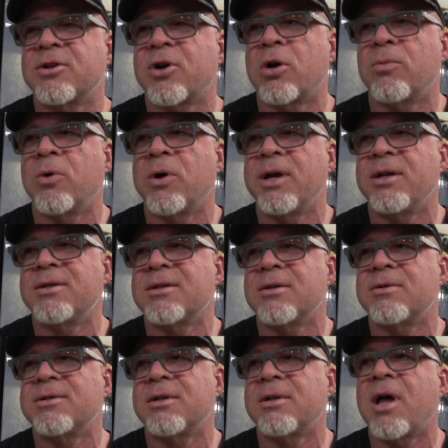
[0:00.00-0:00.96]
curb weight,
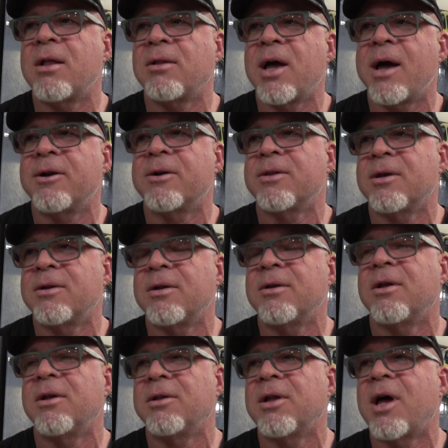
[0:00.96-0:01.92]
so it's a lot lighter than
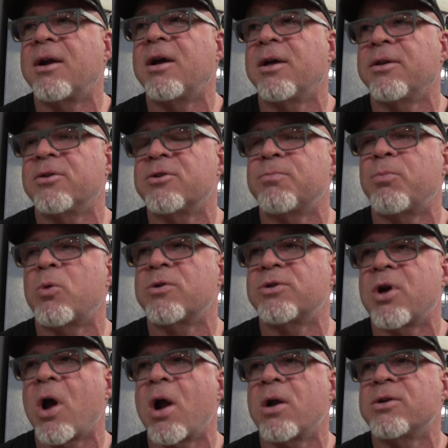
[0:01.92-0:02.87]
a lot of other
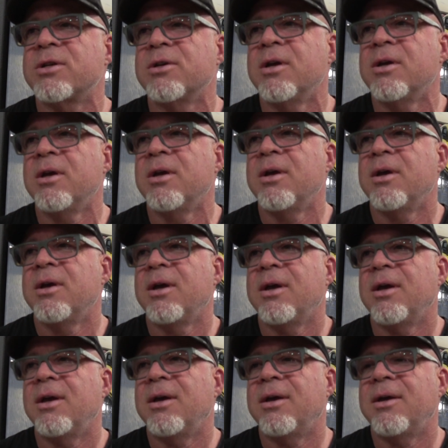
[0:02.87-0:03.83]
sports cars.
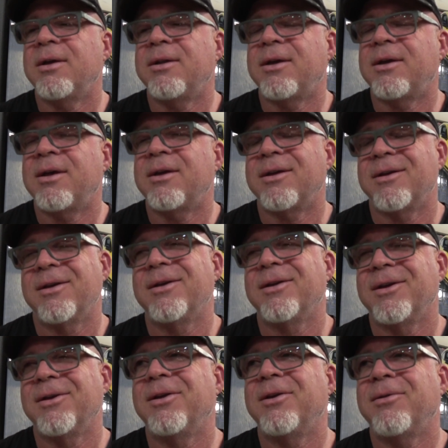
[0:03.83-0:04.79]
And
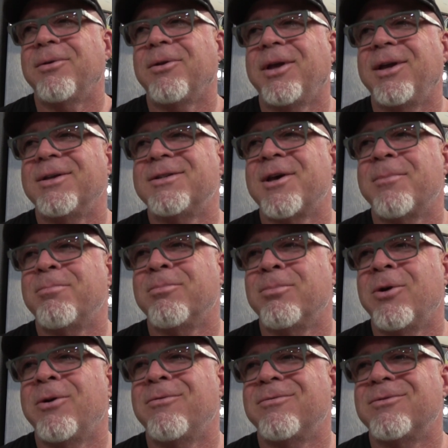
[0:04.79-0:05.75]
it really gets up
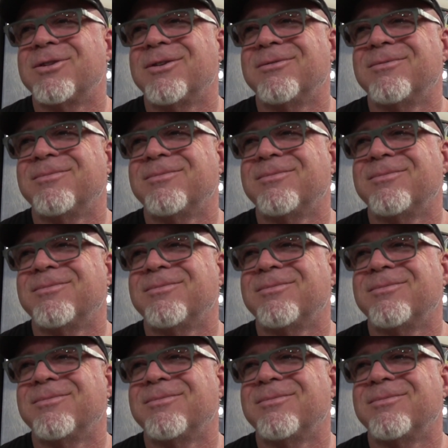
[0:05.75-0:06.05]
and moves.